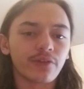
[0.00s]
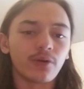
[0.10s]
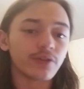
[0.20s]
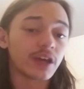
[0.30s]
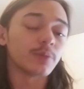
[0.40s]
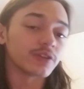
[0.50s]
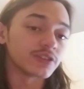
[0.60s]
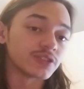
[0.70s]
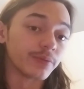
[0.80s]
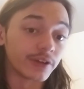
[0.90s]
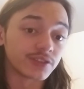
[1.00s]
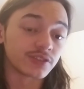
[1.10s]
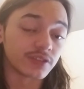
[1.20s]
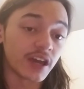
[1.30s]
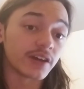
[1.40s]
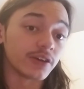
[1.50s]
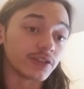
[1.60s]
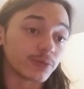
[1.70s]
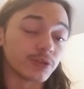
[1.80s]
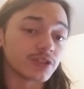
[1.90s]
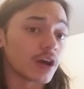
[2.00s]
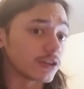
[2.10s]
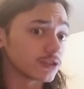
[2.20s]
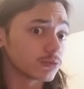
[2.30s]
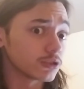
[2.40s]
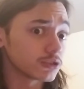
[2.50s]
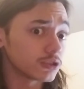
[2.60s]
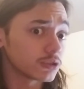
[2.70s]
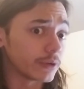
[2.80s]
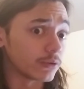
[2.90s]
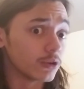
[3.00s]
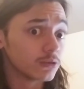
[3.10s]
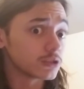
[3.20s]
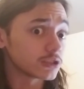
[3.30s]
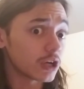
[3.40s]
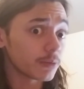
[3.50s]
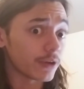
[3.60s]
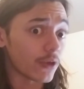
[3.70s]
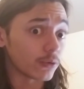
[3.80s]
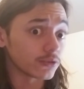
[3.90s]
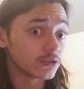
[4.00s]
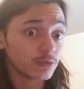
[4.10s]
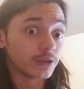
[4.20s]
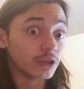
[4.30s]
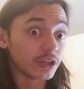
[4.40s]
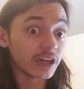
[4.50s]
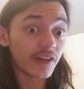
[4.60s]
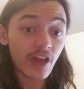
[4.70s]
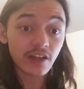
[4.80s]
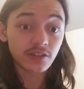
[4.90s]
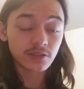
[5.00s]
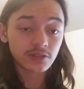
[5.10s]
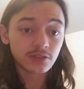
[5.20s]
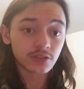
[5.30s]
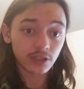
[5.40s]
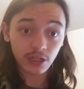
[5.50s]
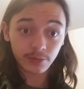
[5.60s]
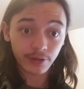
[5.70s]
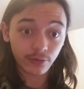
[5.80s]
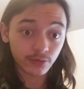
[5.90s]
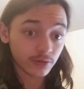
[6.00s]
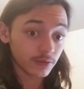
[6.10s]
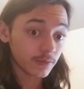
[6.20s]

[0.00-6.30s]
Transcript: the whole game unless you bring certain add-ons, which I said we're not talking about. Not talking about those. You got that? Not talking about those.